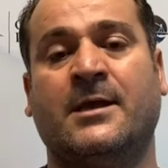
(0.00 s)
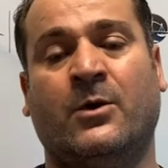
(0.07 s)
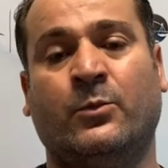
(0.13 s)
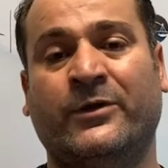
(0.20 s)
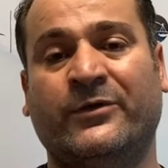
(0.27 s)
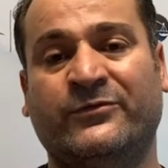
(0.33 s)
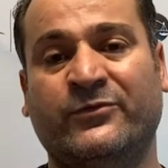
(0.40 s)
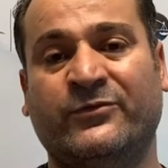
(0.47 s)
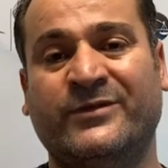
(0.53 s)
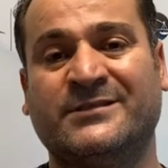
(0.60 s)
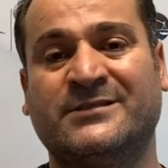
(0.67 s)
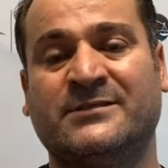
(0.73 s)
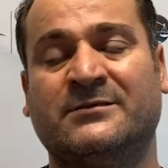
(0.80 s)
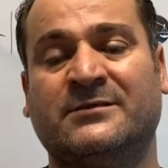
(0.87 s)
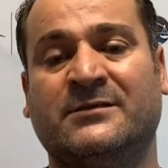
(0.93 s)
One of the
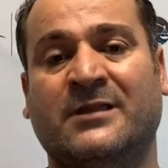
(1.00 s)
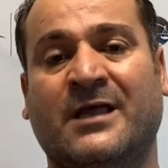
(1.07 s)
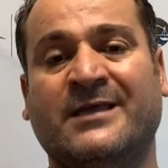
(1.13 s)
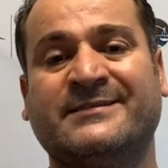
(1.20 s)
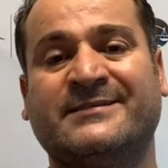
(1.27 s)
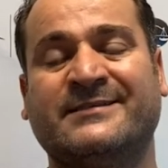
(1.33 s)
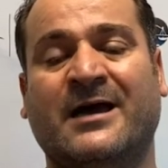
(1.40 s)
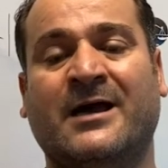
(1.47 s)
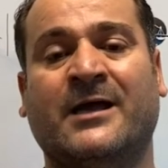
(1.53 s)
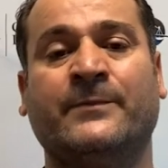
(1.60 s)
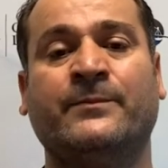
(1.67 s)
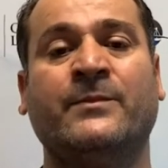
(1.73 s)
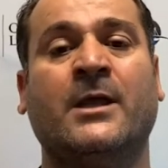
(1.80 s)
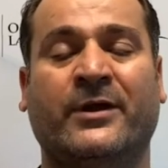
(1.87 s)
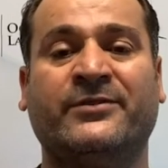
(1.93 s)
reason, the last
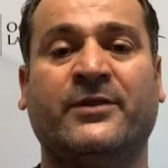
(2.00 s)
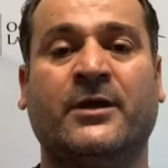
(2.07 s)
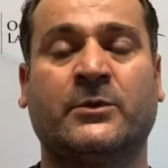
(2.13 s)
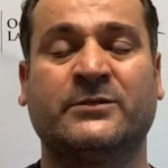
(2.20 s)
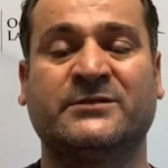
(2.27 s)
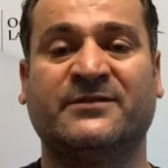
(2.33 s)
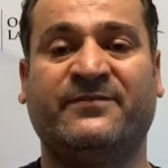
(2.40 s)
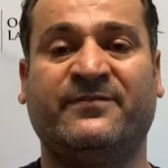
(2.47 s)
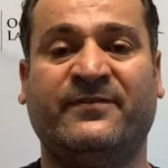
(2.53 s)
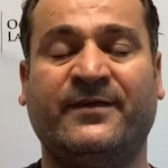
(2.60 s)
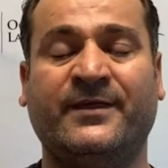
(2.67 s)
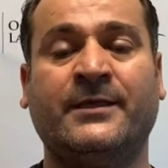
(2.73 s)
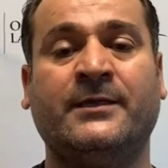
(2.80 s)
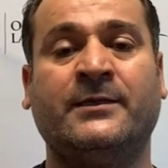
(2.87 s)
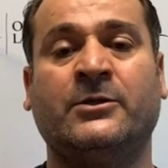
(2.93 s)
time when there was a
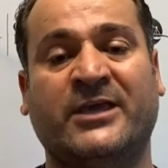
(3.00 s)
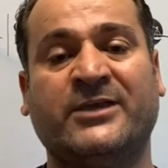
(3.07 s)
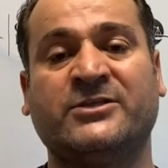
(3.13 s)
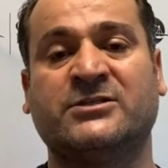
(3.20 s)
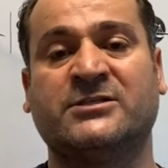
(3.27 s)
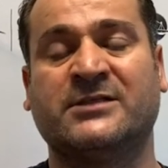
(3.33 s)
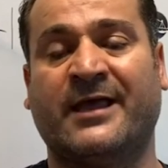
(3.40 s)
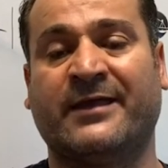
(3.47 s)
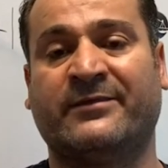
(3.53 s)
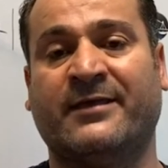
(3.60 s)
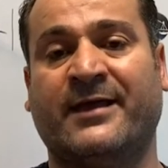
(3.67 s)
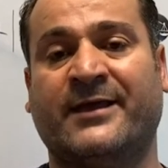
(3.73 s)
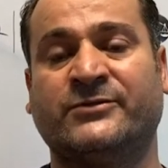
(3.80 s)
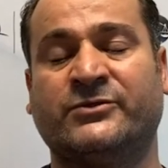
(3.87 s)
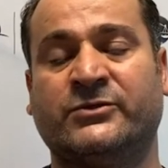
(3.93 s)
fee changes like
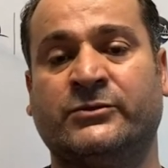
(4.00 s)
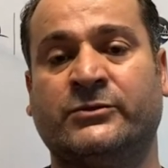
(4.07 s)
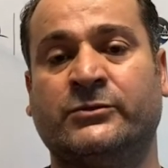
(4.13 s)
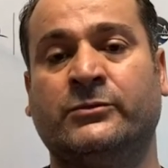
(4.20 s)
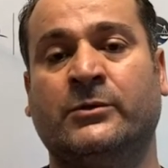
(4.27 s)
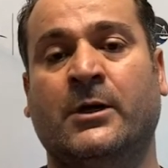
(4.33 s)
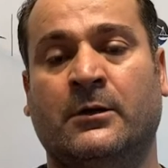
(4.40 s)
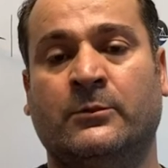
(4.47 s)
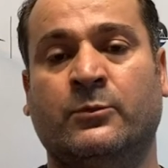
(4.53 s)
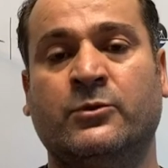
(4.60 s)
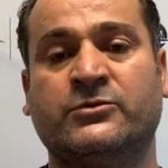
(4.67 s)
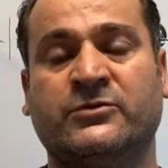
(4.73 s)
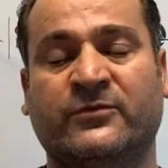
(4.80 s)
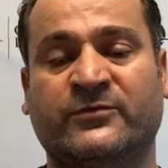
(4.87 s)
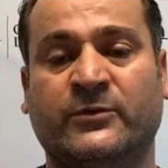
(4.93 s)
that to
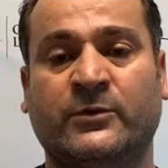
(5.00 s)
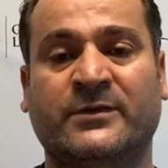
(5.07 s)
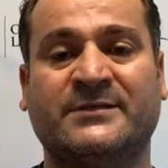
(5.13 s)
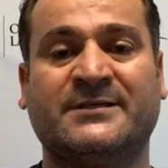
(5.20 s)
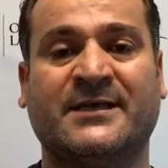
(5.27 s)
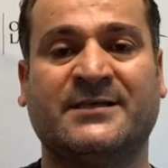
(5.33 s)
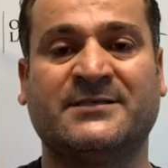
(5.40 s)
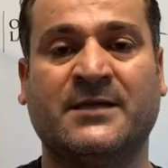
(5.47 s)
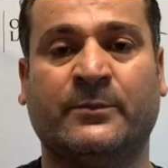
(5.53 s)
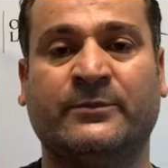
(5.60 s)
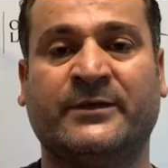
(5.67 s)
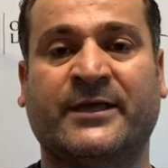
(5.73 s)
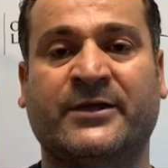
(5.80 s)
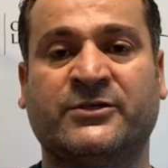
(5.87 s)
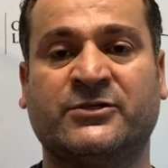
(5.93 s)
most of the USCIS
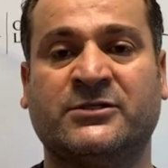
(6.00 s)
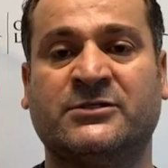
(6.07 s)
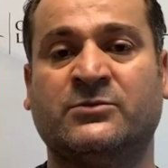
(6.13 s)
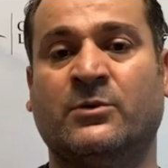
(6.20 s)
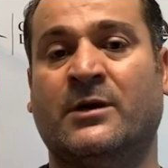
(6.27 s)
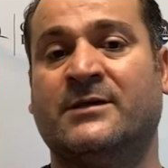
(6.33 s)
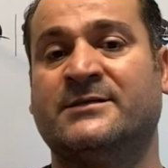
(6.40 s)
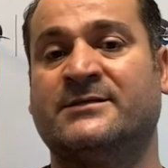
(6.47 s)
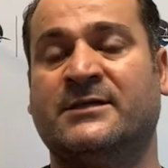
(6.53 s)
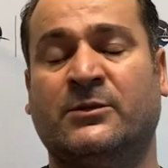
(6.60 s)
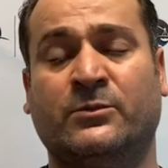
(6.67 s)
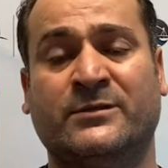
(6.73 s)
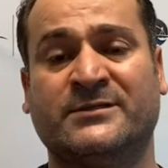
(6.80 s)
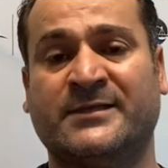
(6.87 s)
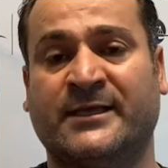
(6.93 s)
applications was, it
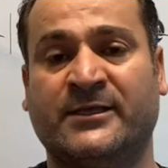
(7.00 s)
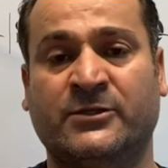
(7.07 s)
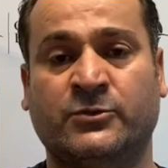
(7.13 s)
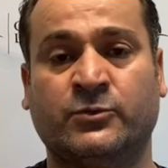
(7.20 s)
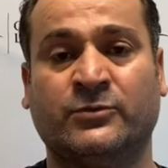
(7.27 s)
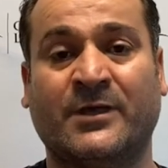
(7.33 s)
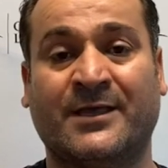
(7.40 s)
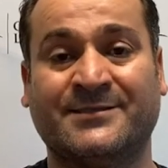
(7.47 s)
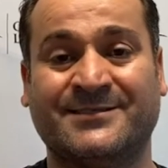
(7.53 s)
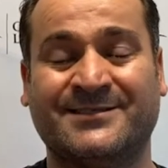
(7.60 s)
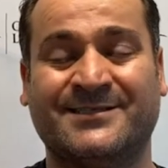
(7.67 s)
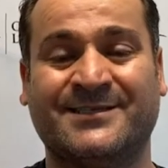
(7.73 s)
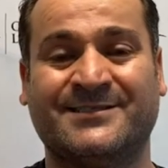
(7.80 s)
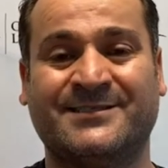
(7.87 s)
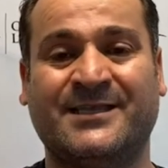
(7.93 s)
was like in
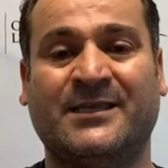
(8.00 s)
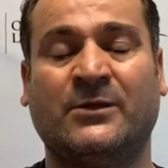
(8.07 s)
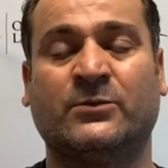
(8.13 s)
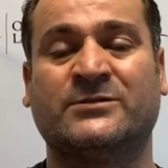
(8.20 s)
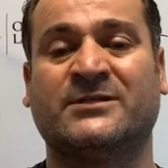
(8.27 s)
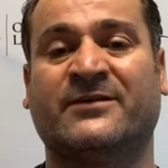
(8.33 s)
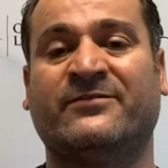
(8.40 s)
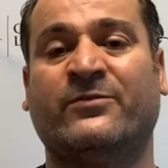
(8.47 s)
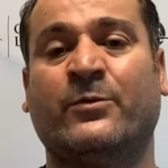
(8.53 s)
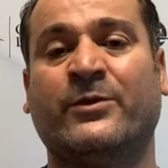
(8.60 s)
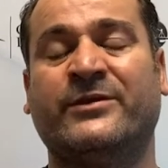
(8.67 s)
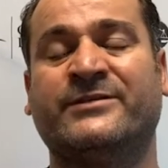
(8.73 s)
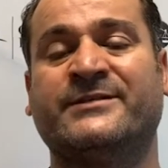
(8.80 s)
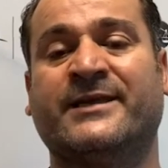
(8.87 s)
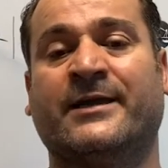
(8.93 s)
2016, it was like 4
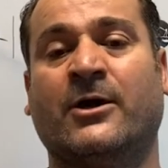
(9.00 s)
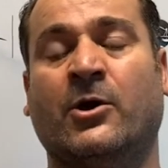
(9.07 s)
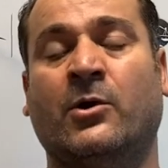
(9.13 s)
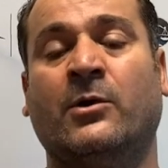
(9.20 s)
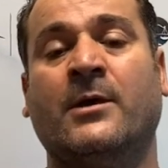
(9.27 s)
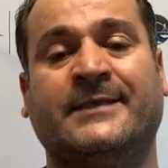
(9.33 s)
years ago.